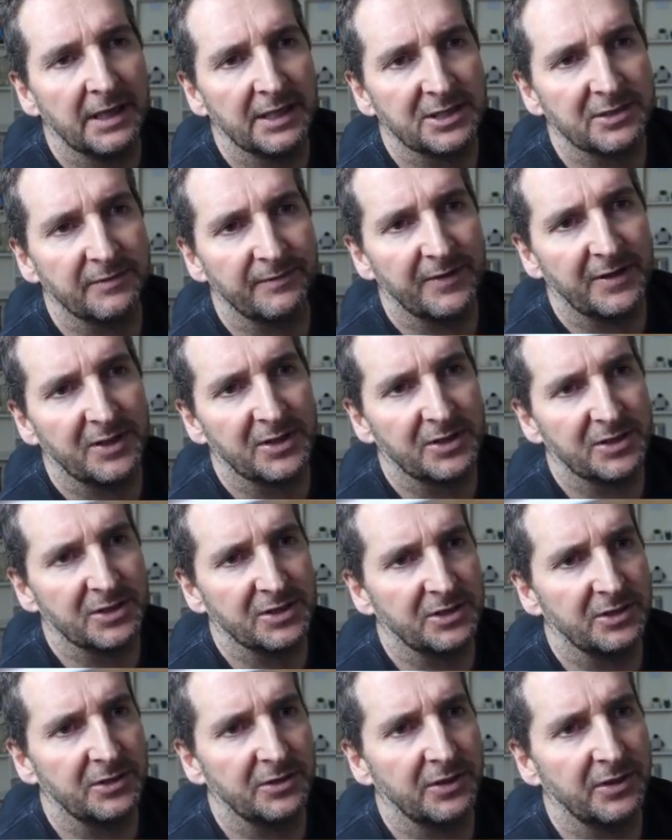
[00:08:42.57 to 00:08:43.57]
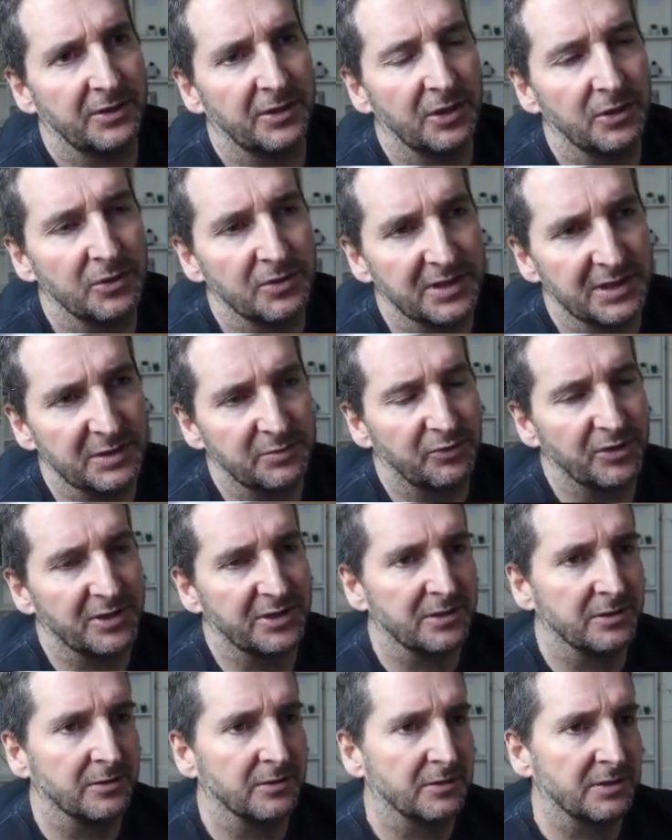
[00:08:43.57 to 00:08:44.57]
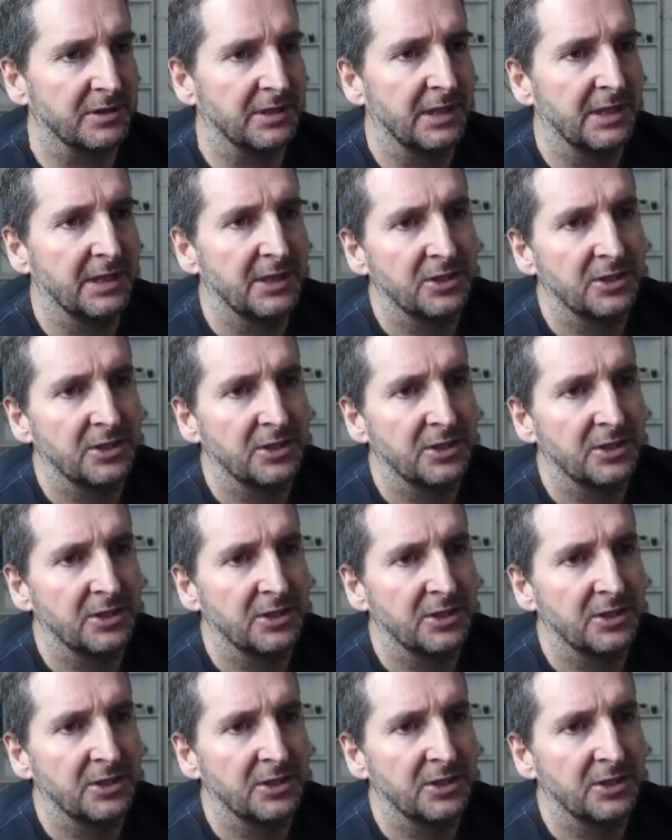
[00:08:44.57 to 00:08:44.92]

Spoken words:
Something that doesn't lose its bristles.